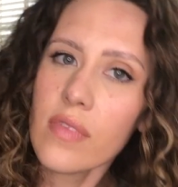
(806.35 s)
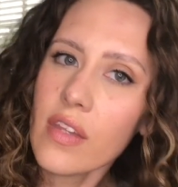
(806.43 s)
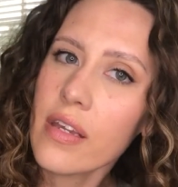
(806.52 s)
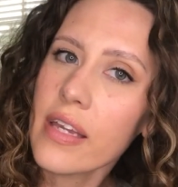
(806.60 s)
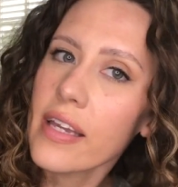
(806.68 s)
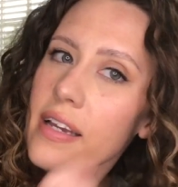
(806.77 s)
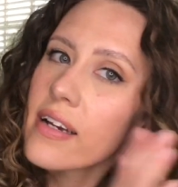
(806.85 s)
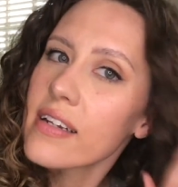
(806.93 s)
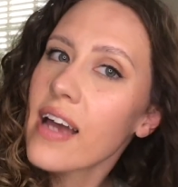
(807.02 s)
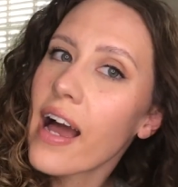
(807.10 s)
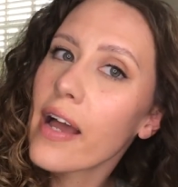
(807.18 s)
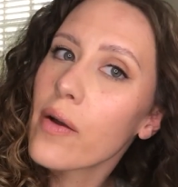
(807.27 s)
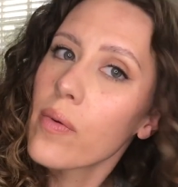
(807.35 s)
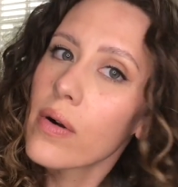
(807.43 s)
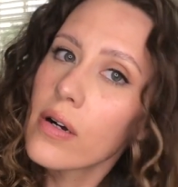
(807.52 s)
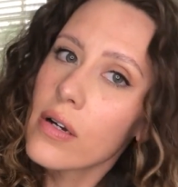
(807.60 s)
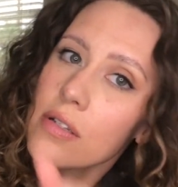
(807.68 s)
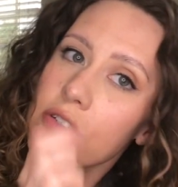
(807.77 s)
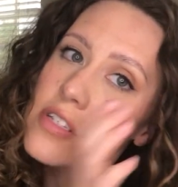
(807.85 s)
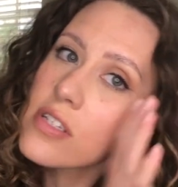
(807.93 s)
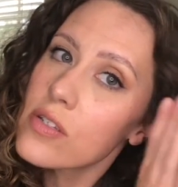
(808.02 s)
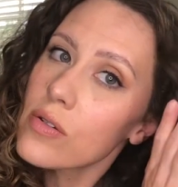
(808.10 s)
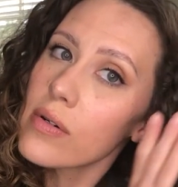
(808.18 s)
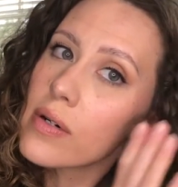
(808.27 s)
and I will just
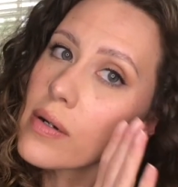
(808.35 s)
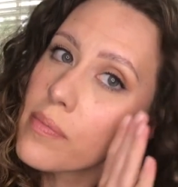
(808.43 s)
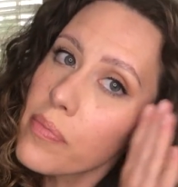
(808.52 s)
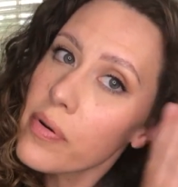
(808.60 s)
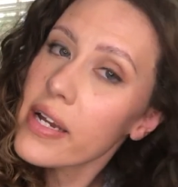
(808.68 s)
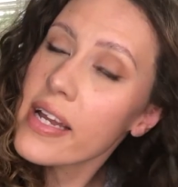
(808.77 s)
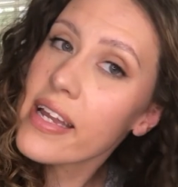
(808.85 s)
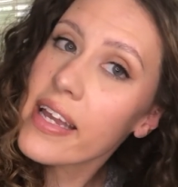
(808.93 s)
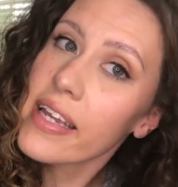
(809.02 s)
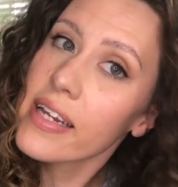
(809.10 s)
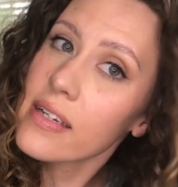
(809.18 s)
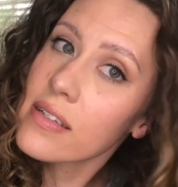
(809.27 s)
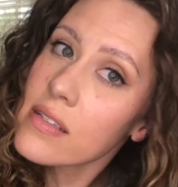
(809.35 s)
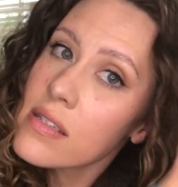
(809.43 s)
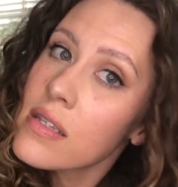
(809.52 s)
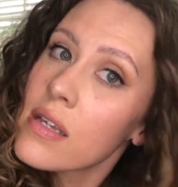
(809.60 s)
do a praying hands